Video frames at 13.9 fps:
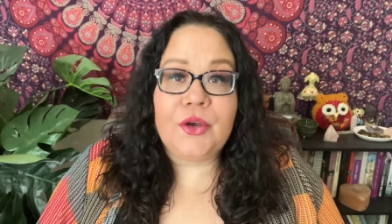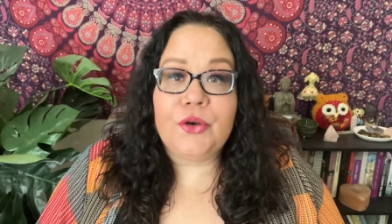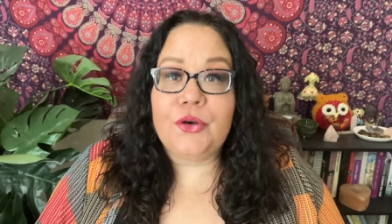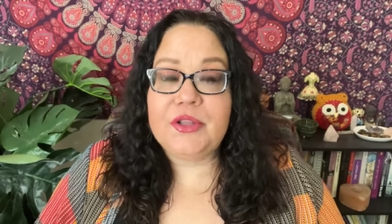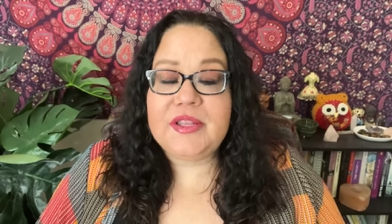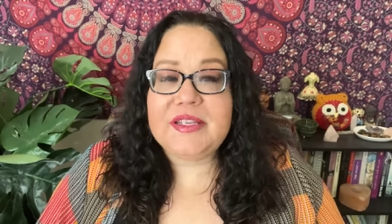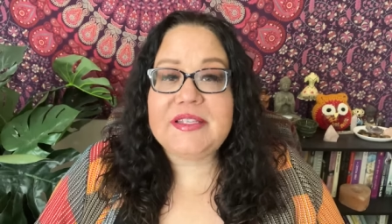
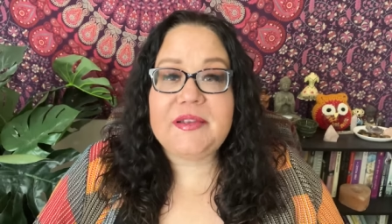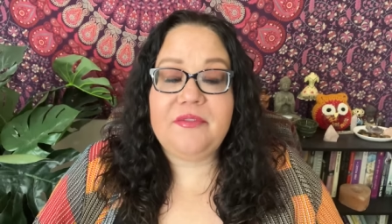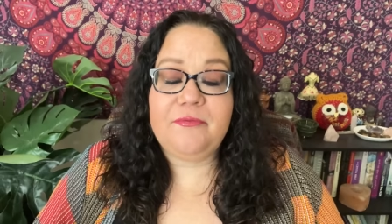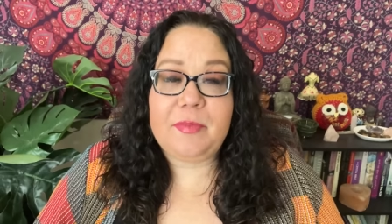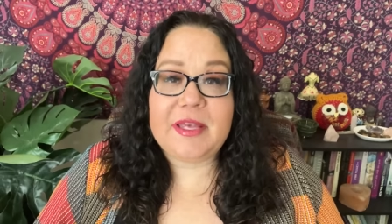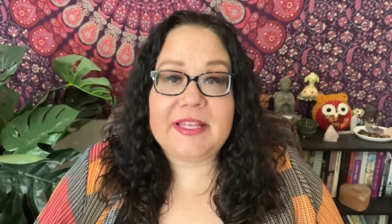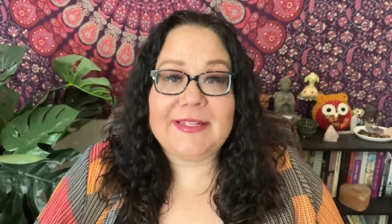could this
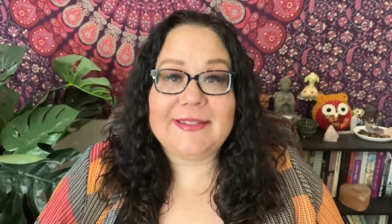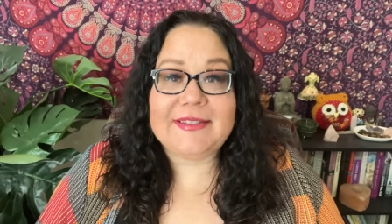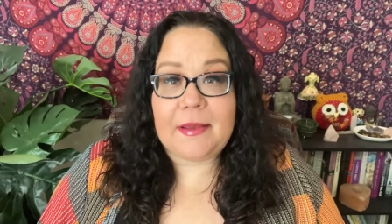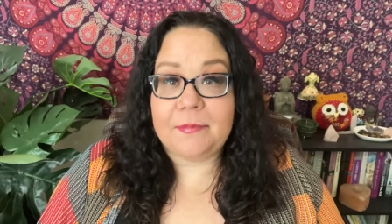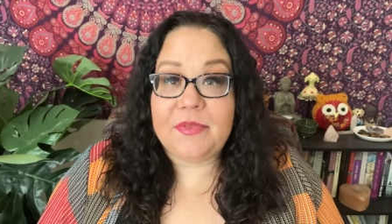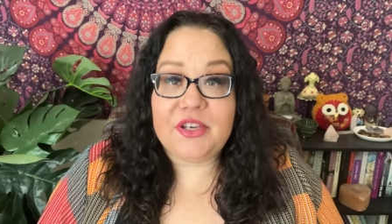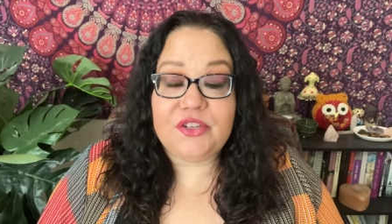have been
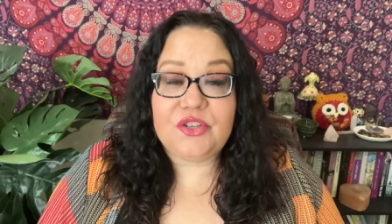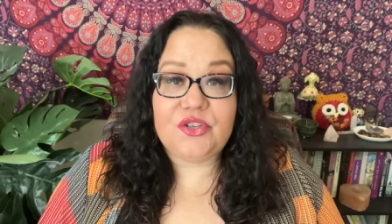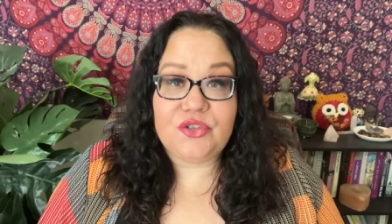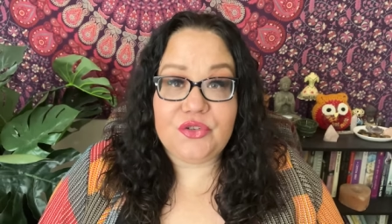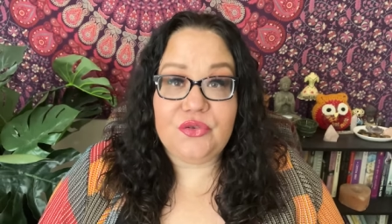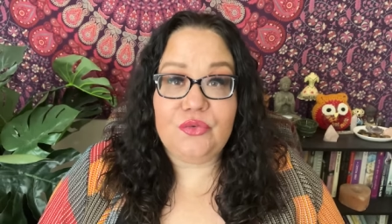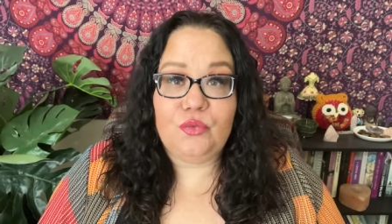something to
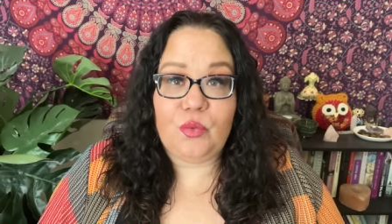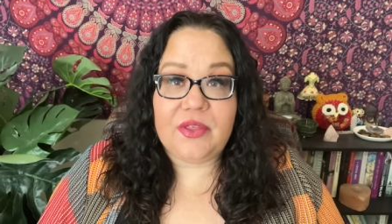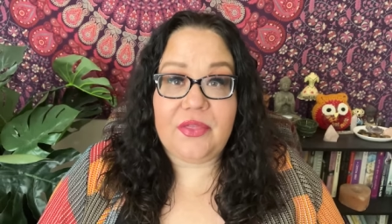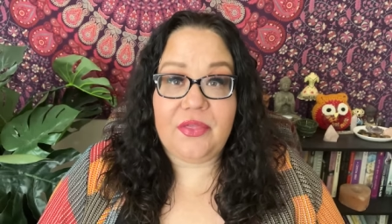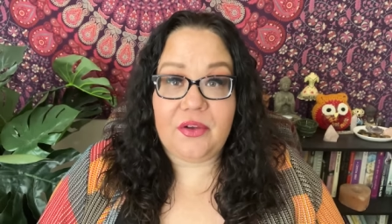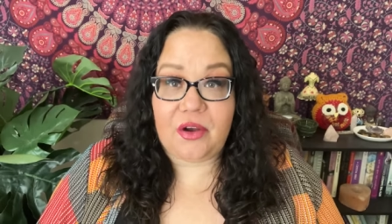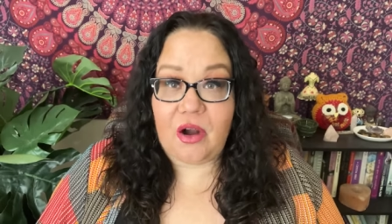do
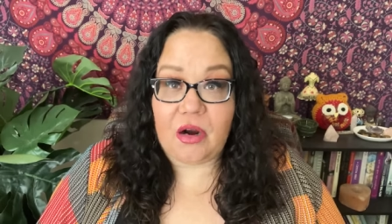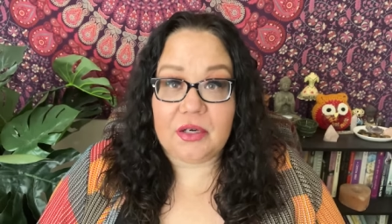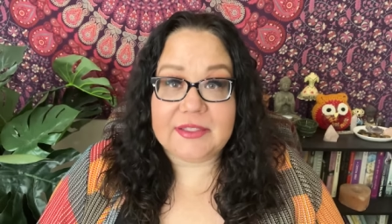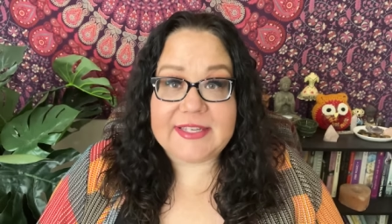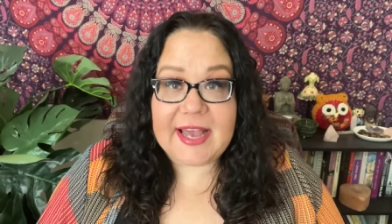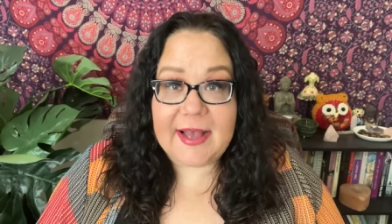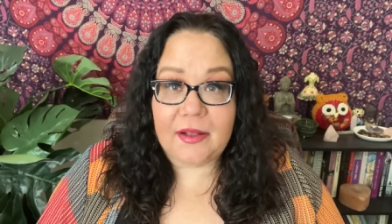with the
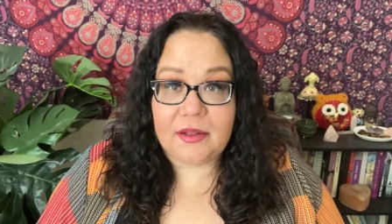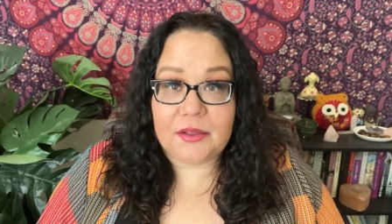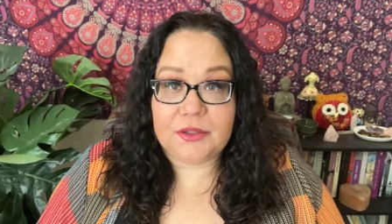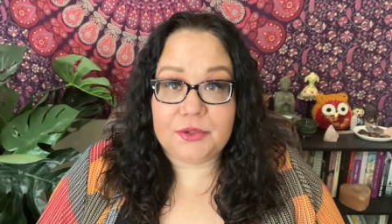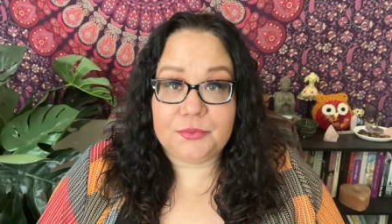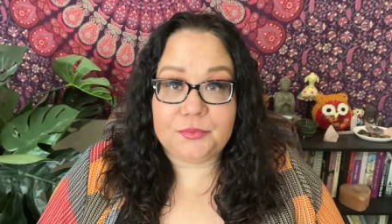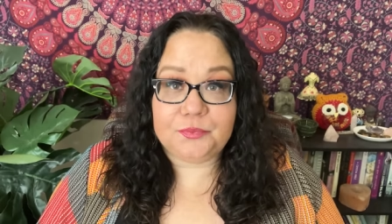cartel?